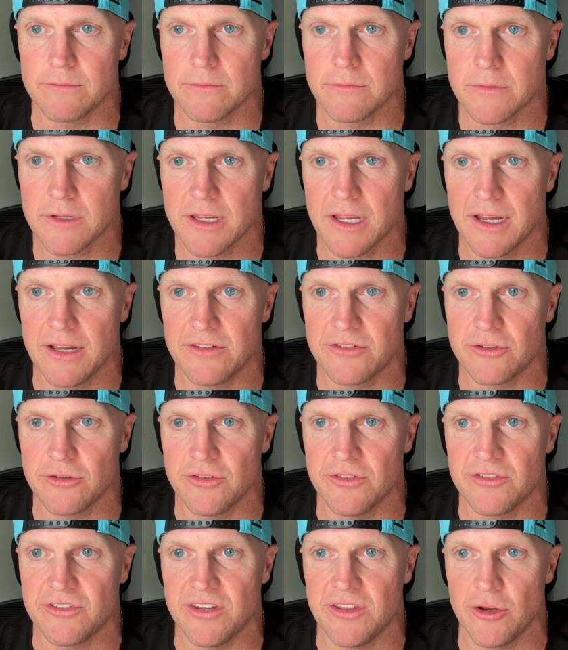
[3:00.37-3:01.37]
okay? So you
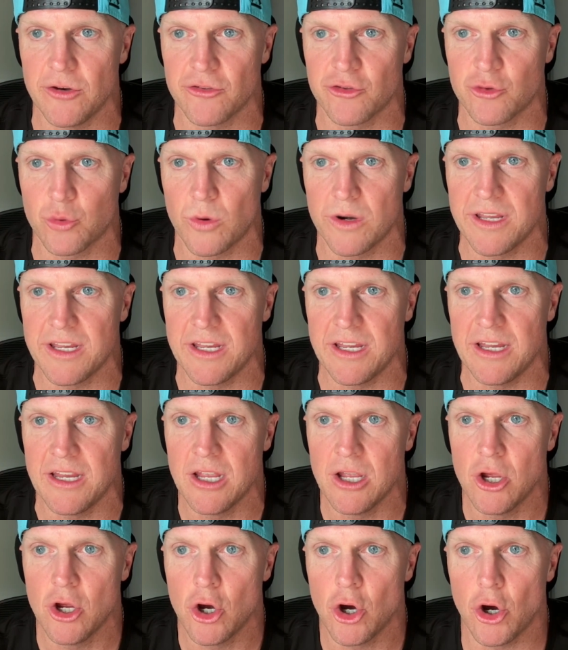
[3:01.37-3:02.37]
see the 20
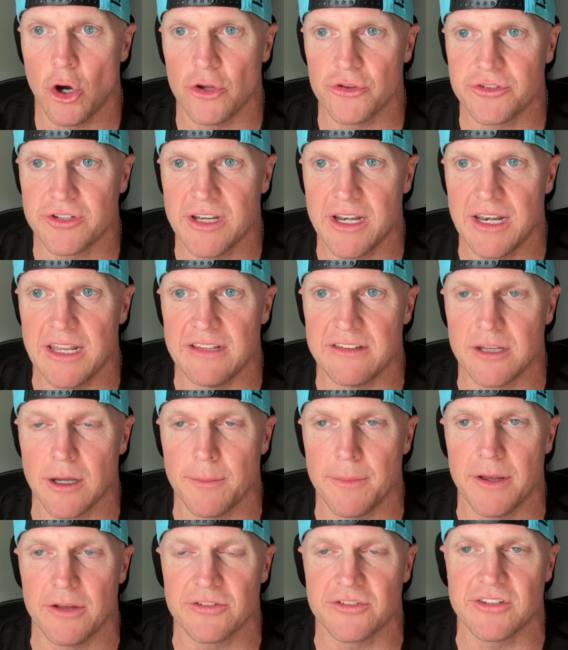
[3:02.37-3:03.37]
alternating
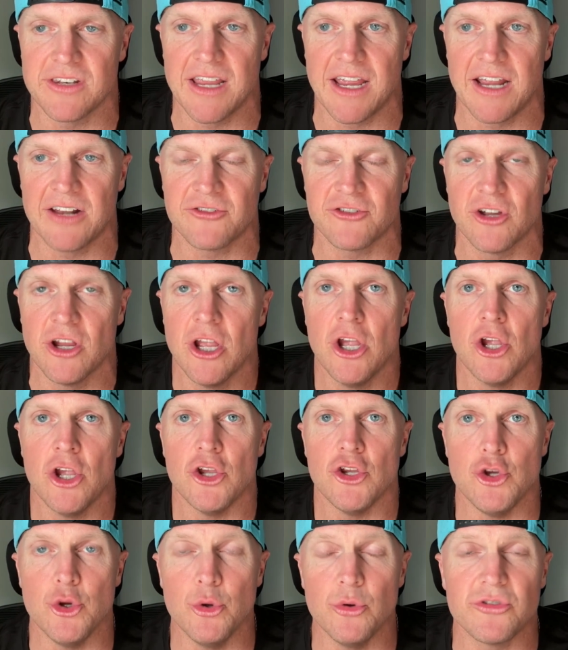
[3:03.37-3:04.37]
dumbbell snatch.
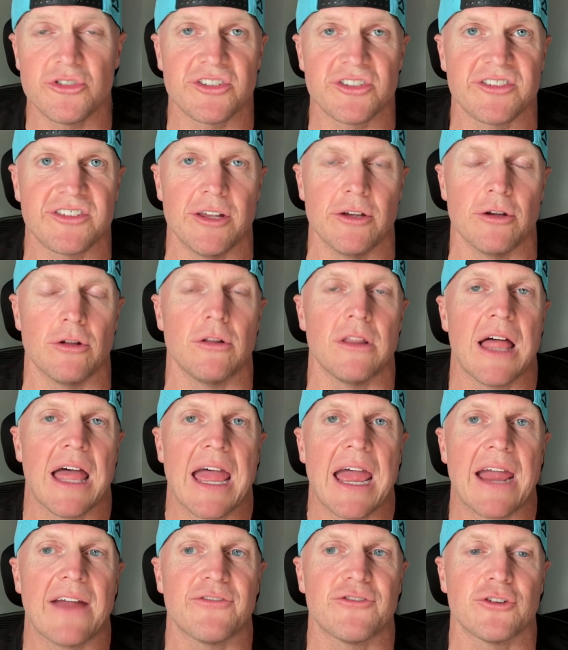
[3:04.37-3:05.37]
You still
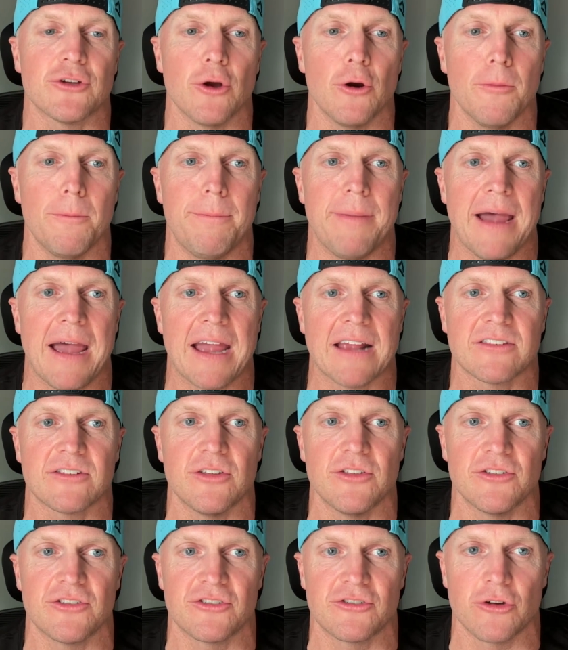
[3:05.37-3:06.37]
have to go back to
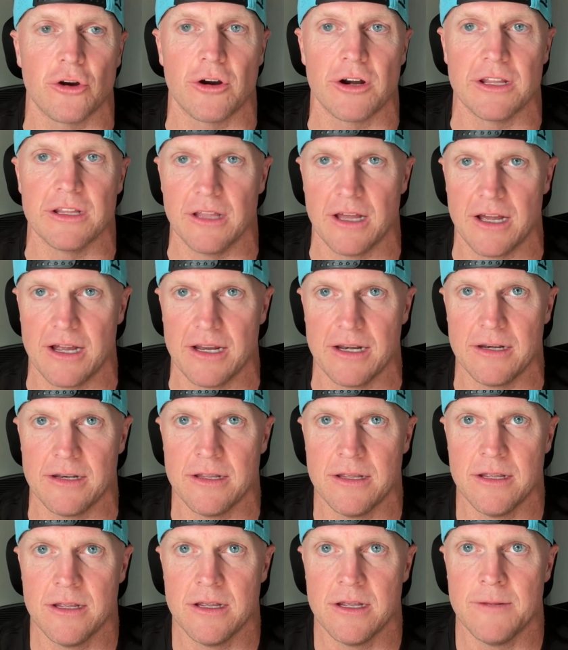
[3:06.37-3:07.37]
the starting line,
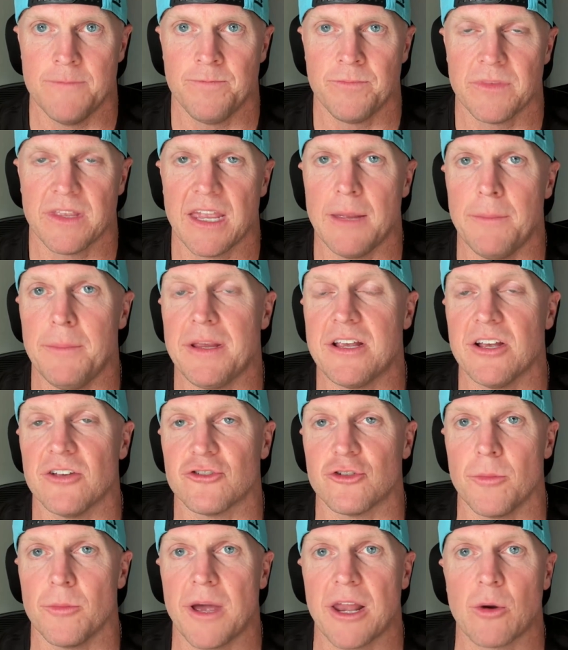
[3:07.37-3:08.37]
okay?
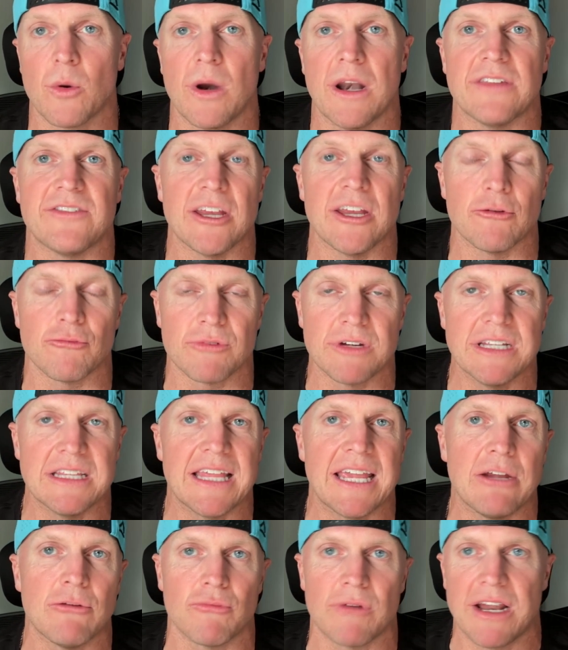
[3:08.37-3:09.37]
Because no matter what, it's a
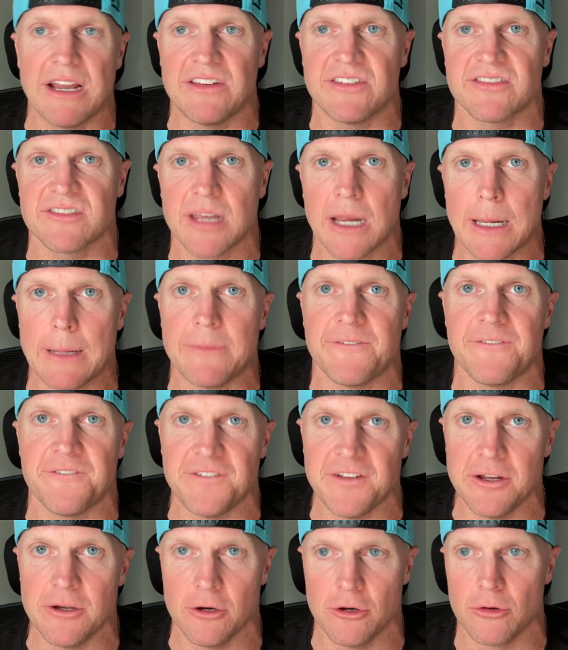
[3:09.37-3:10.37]
relay race type
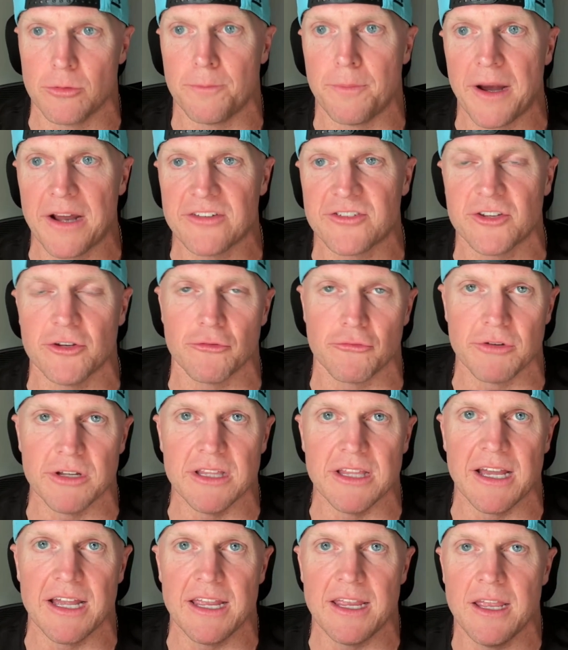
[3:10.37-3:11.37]
feel, Bison
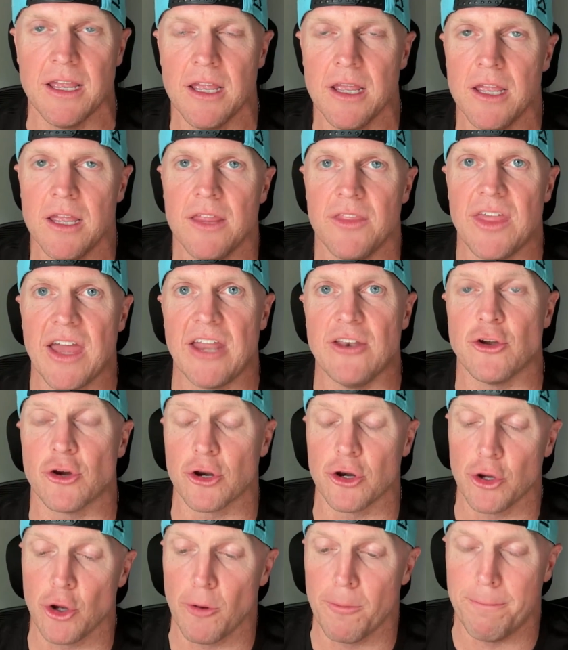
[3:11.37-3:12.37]
relay, that you're
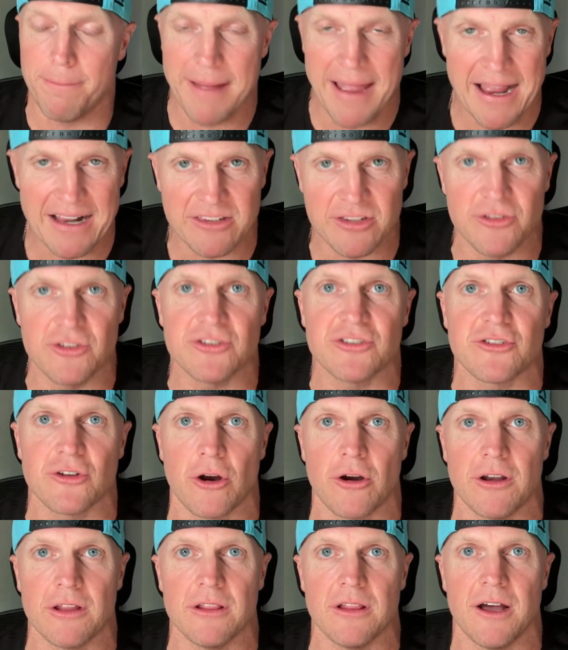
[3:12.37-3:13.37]
going to go back to the
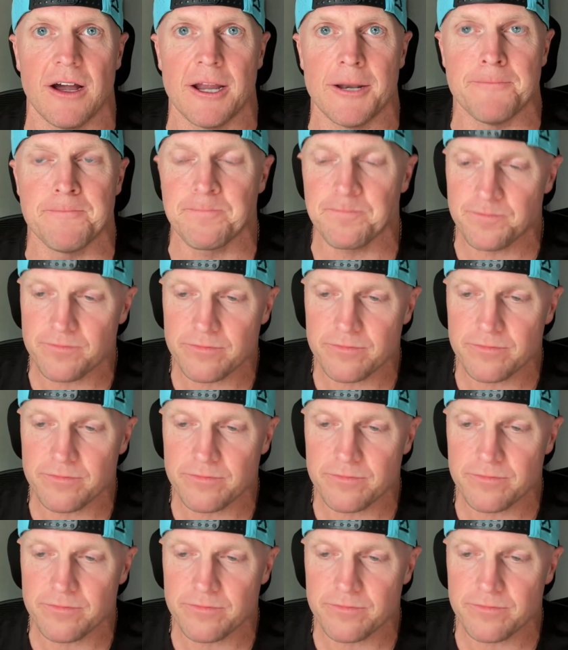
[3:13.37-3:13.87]
starting line,